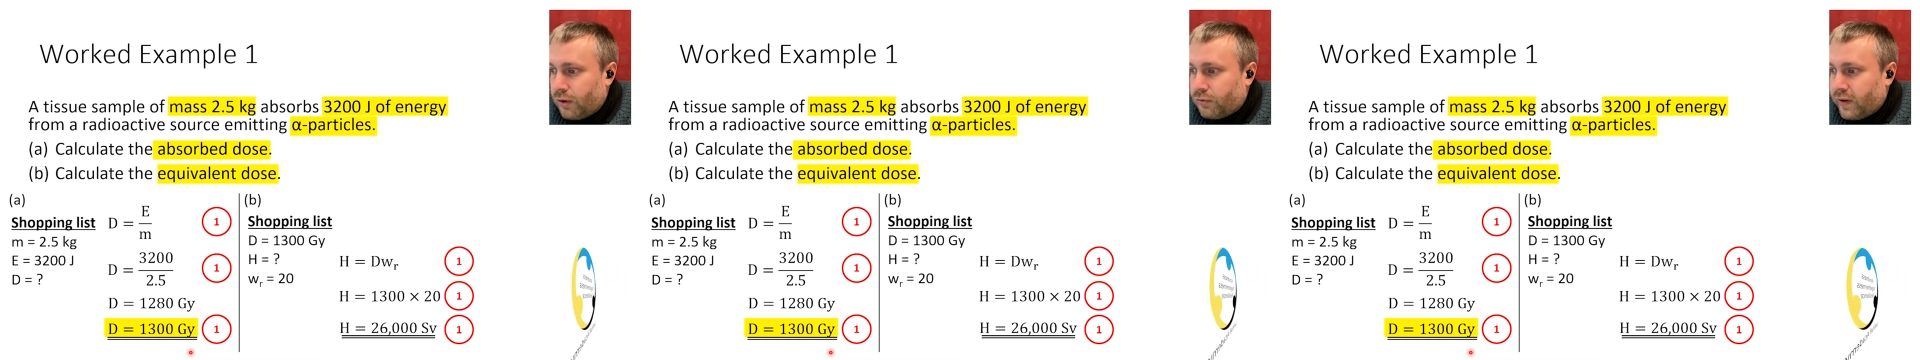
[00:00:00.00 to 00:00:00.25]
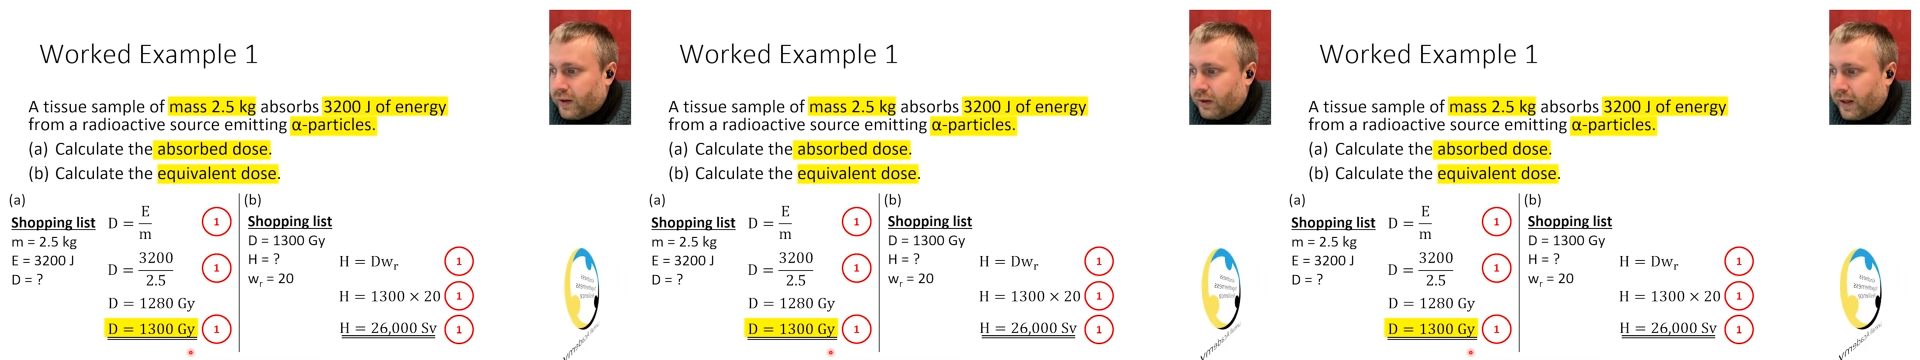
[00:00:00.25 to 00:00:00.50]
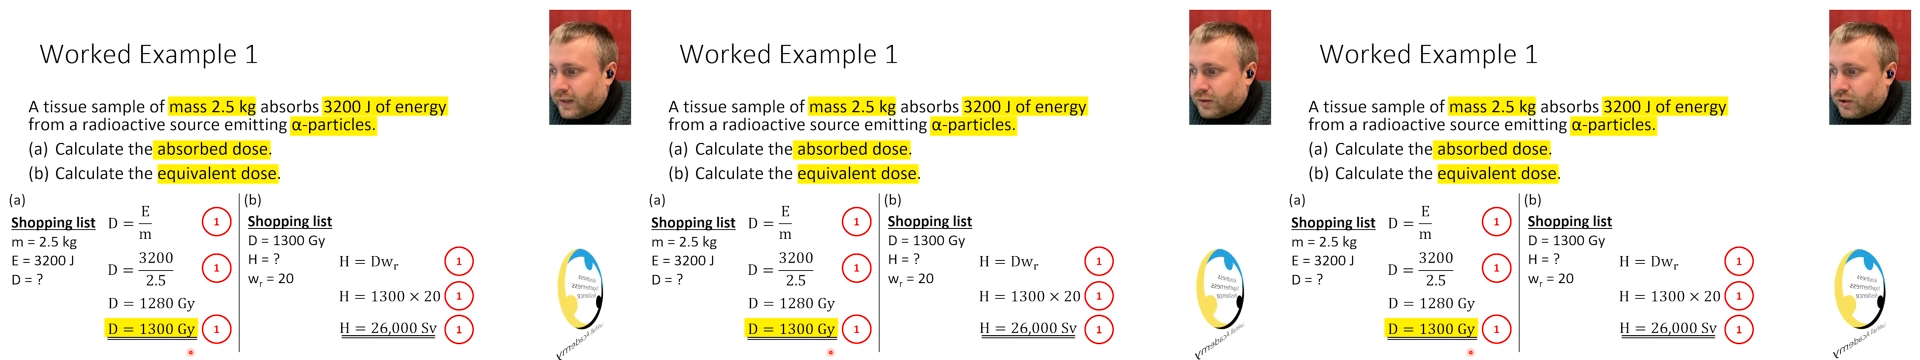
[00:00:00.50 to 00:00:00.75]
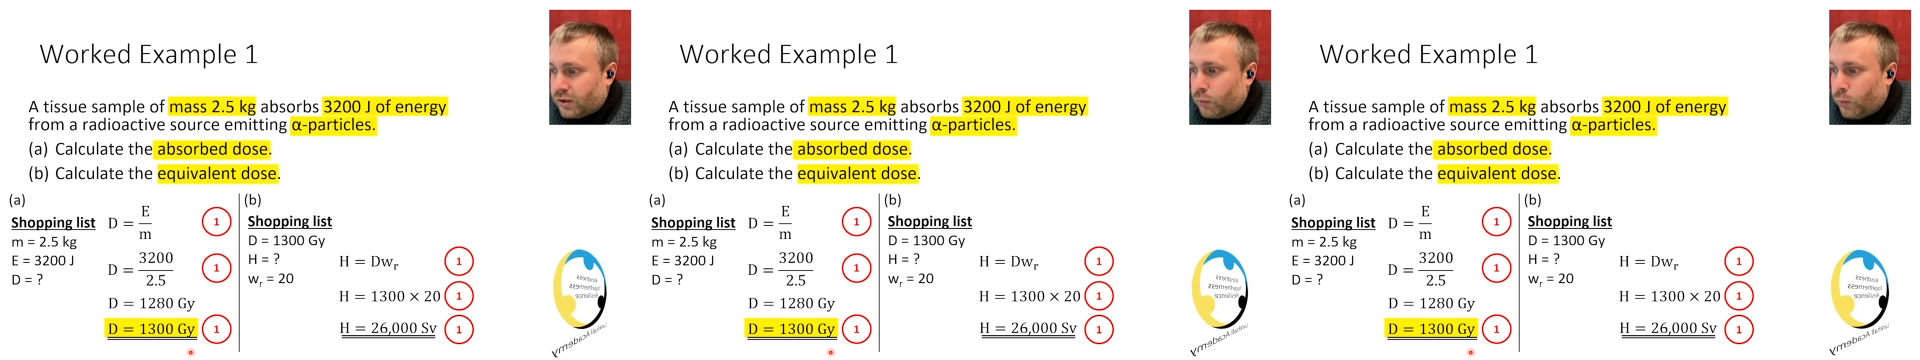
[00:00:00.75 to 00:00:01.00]
final
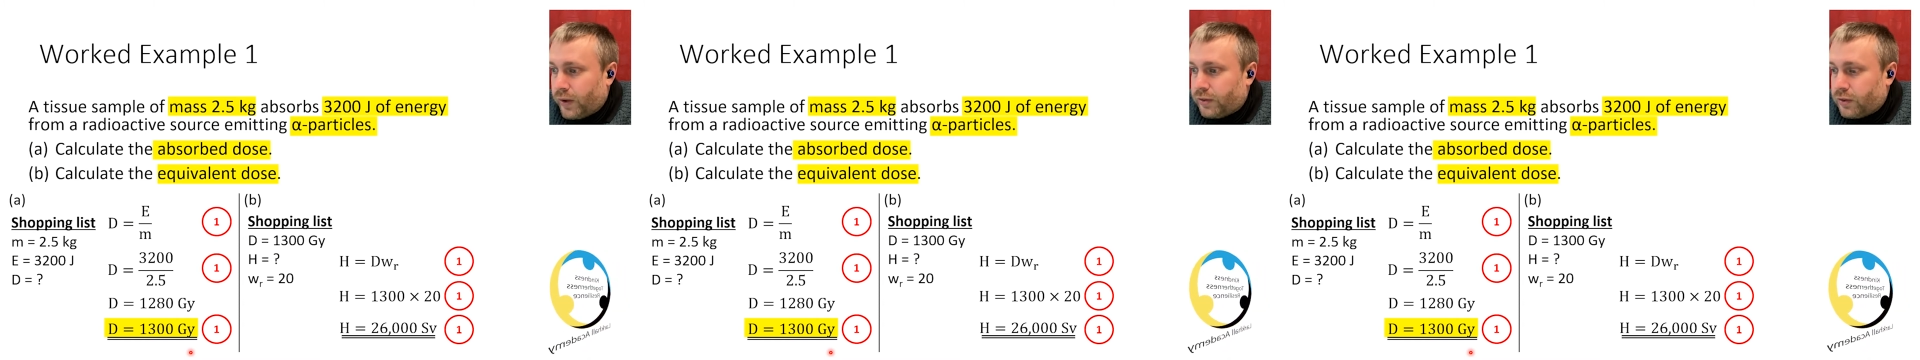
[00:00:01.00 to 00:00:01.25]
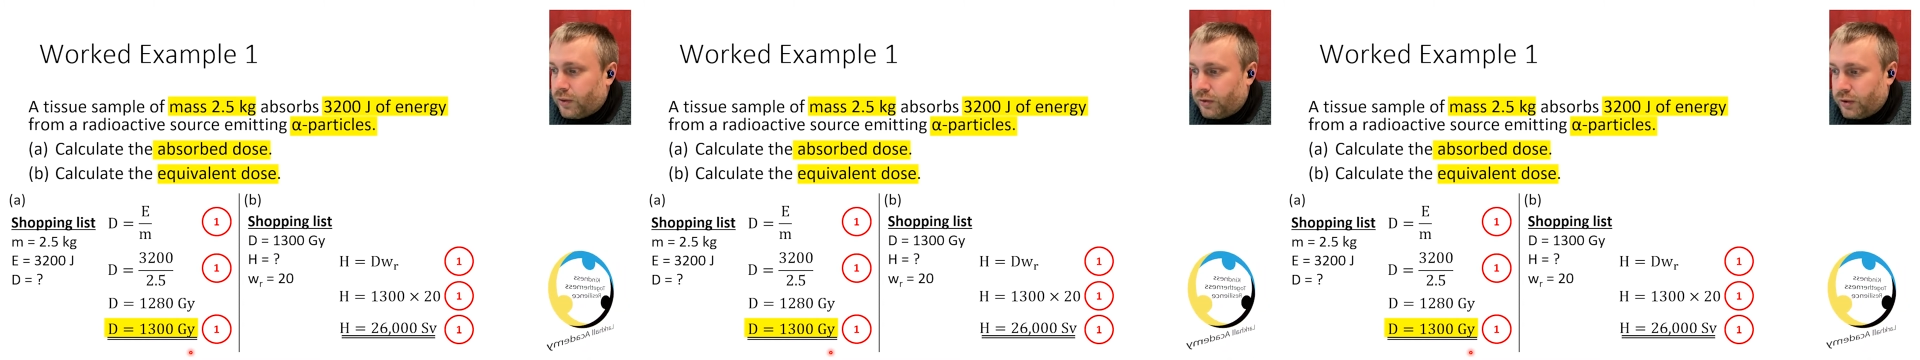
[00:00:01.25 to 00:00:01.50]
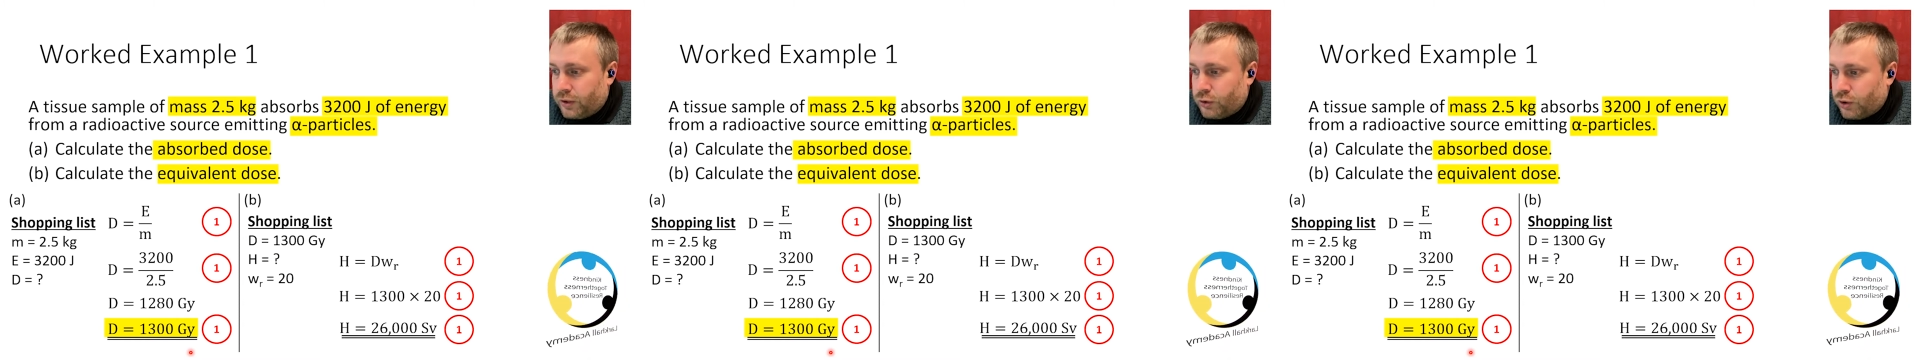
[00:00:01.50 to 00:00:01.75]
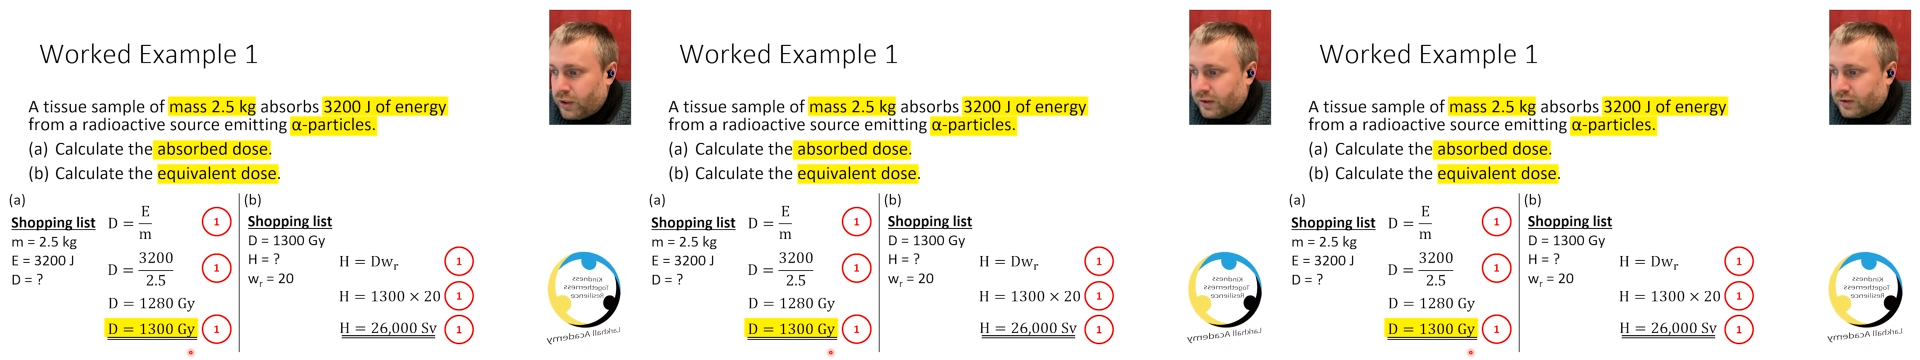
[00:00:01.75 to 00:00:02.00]
answer with the
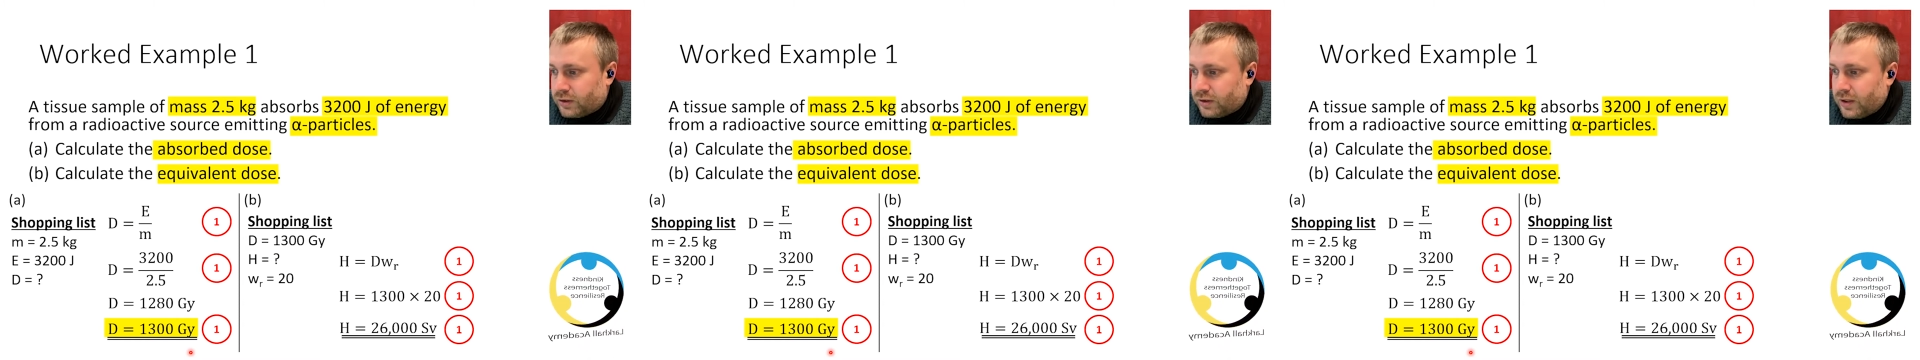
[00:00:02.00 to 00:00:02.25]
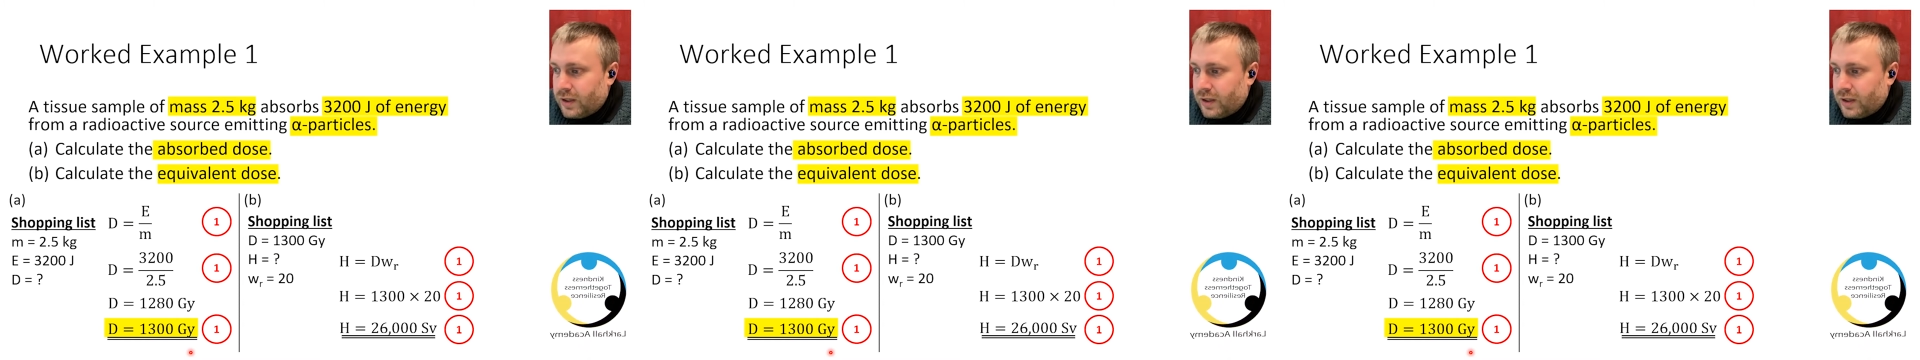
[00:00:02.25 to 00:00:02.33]
units.